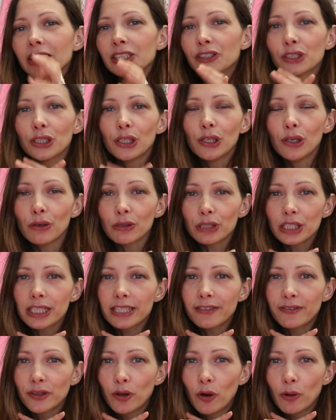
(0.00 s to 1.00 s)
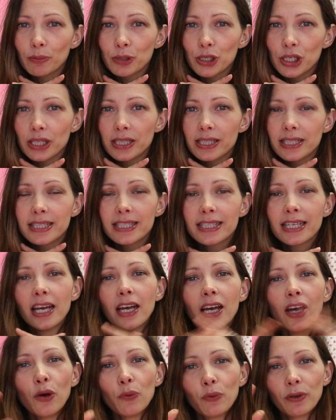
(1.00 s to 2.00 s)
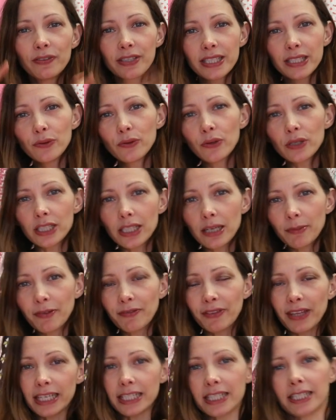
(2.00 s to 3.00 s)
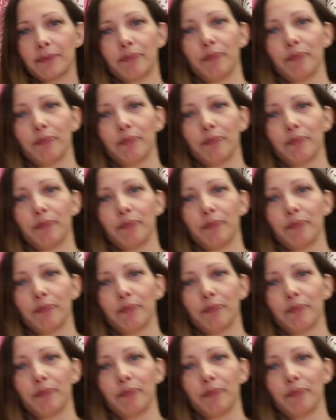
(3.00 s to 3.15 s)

So lots of different options. We've still got some of this